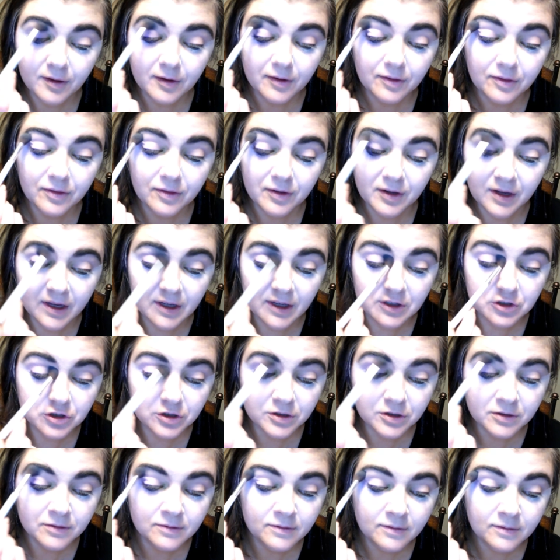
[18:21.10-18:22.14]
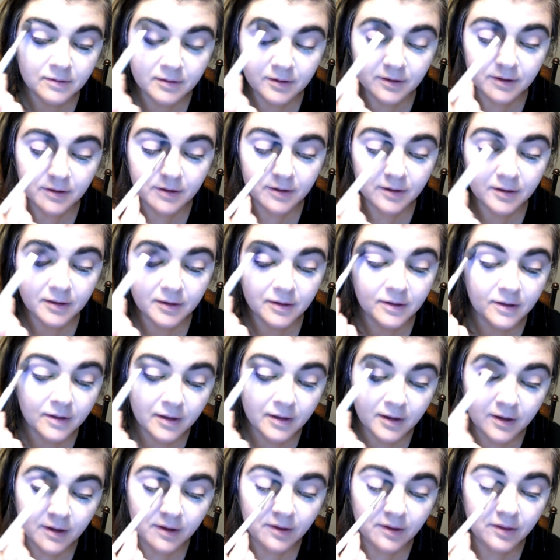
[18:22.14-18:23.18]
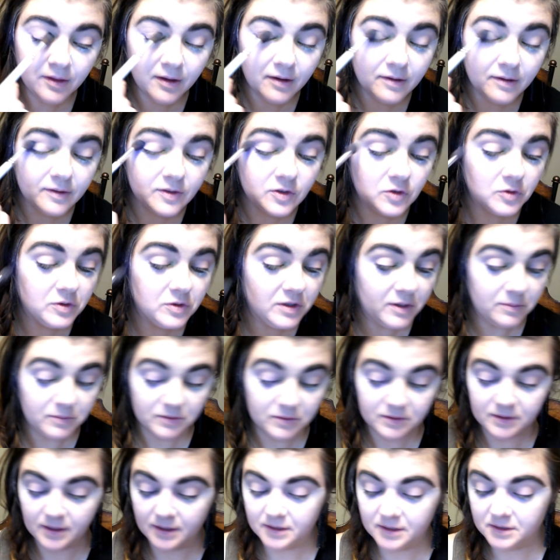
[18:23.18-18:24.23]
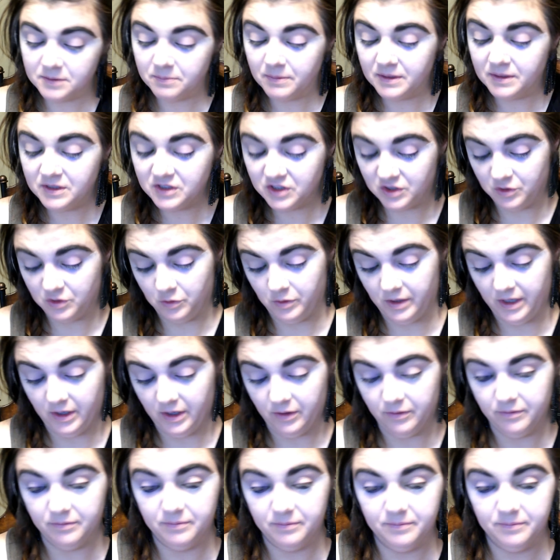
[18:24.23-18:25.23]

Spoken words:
the kitchen that also doubles as my studio.